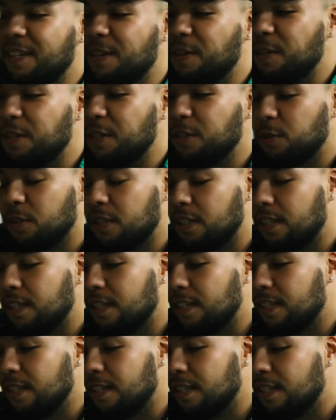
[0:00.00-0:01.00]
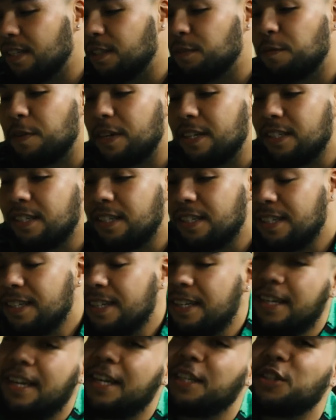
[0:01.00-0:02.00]
know, he's funny.
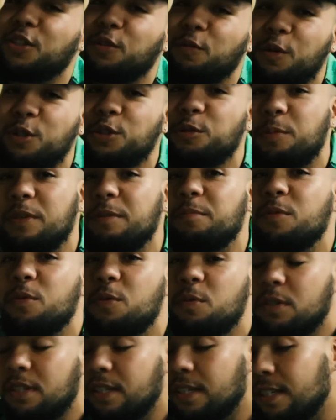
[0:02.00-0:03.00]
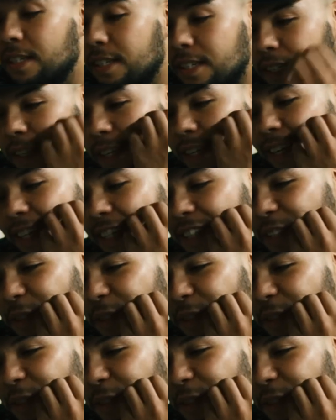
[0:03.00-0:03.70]
He likes to roast people. He's